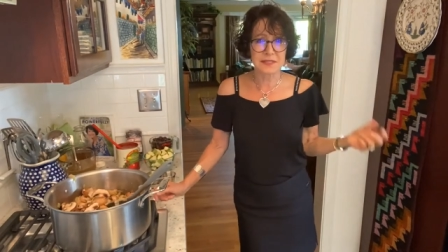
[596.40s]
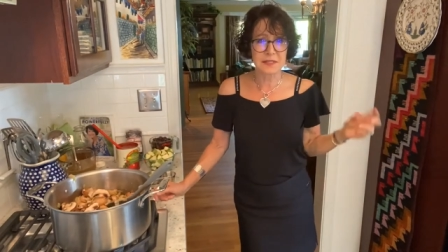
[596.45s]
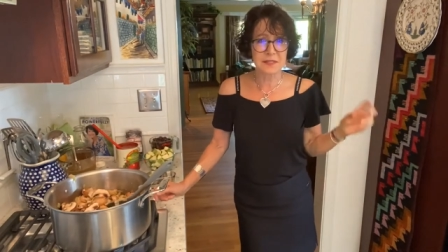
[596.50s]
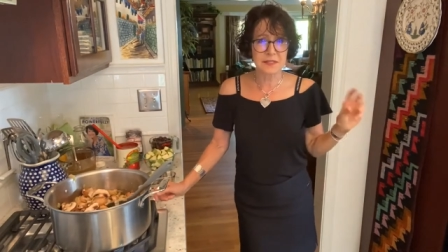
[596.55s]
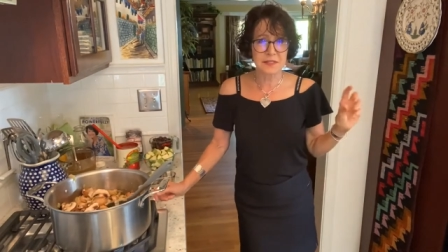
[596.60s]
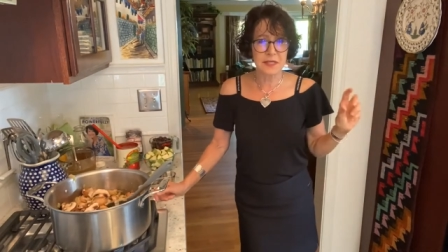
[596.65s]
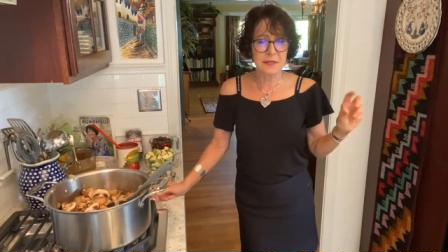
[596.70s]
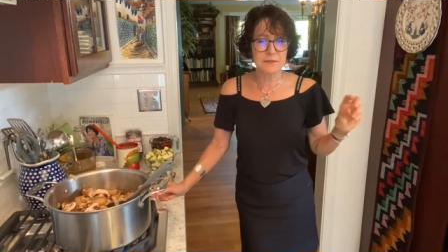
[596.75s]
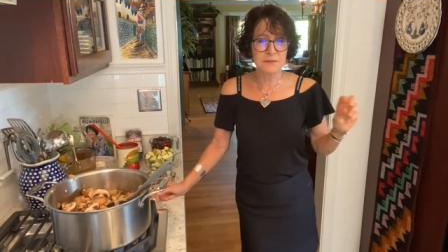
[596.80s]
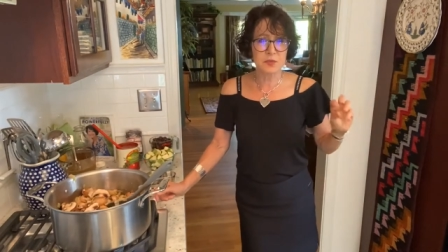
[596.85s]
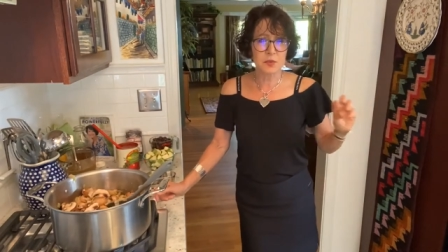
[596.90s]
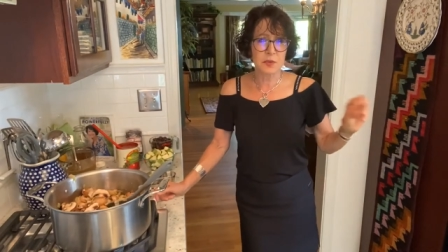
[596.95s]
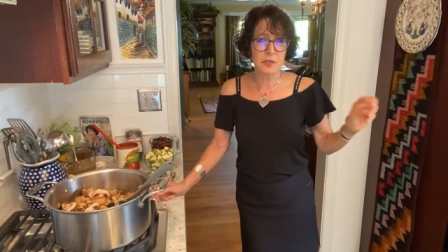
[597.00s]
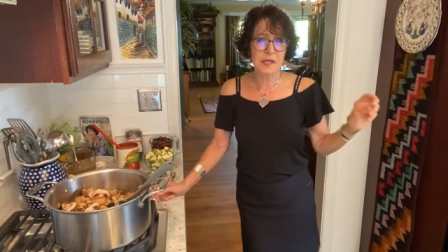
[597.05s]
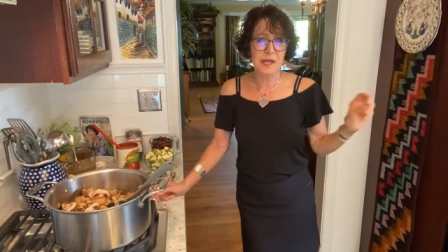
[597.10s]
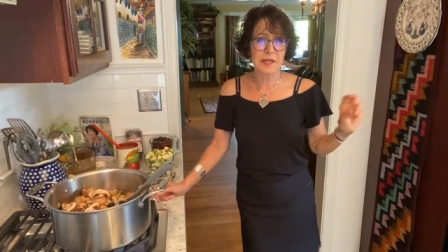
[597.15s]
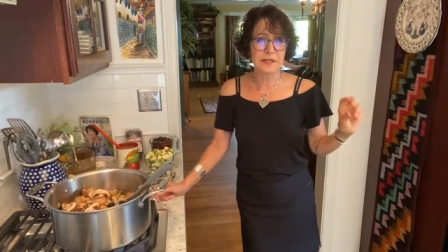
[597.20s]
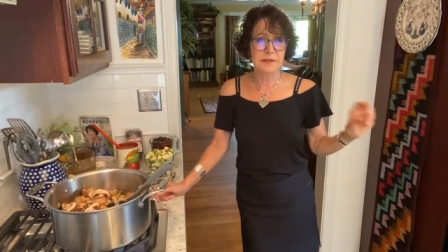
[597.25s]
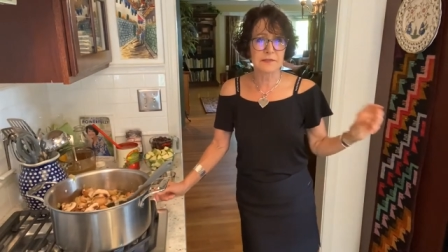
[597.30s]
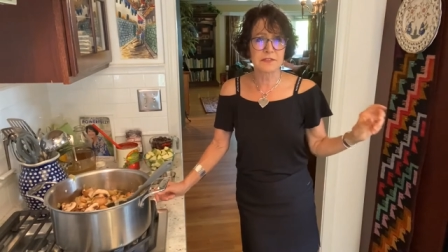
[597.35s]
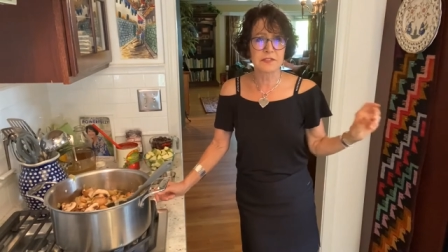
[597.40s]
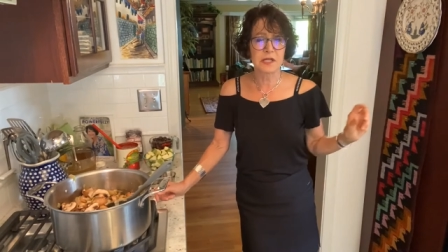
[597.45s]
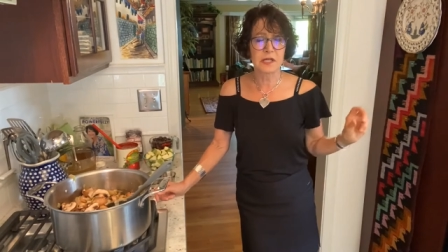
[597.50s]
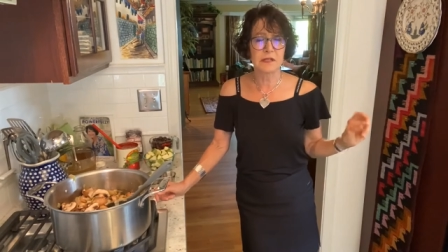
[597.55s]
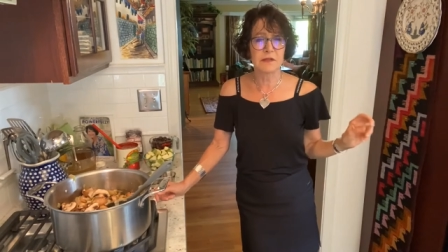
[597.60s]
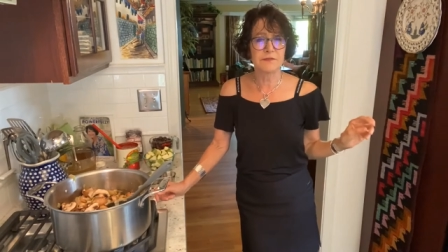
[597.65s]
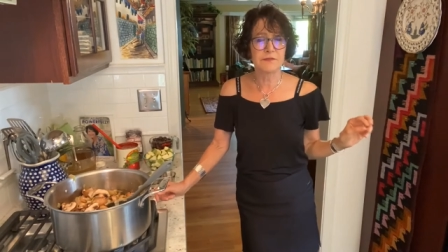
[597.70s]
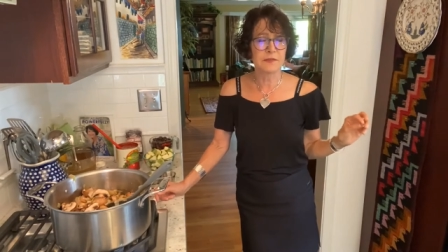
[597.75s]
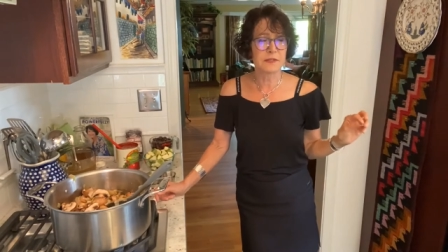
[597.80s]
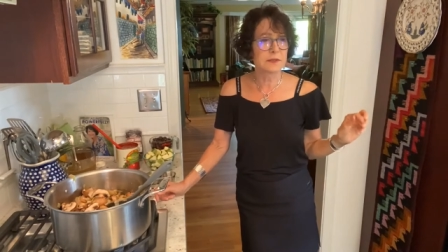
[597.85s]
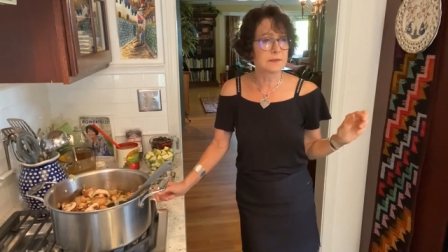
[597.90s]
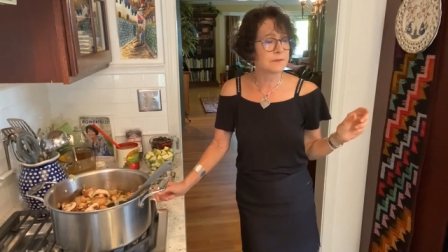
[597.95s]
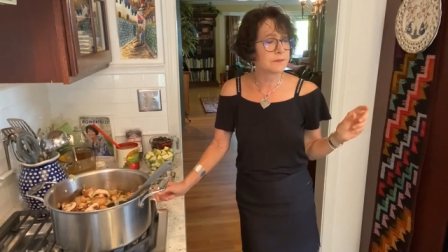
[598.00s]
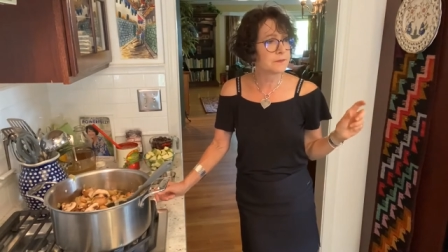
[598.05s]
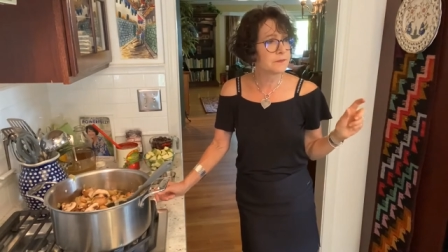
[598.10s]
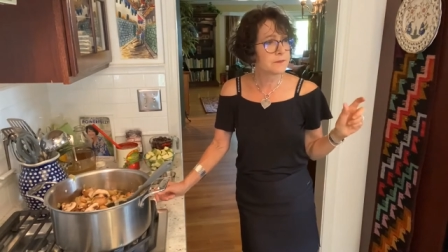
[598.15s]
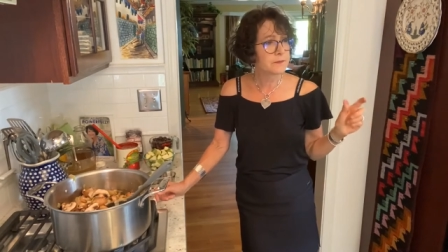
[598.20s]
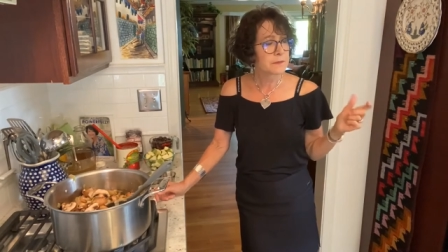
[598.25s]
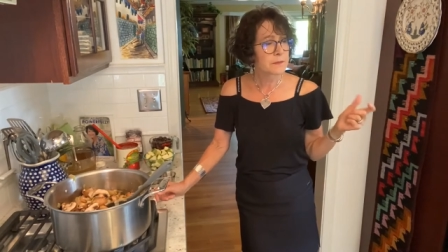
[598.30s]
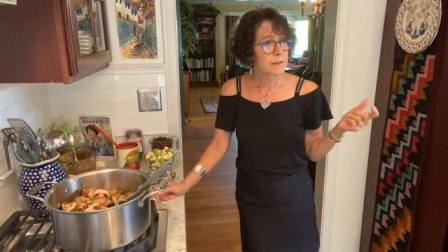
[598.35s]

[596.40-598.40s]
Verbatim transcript: the stems were kind of tough and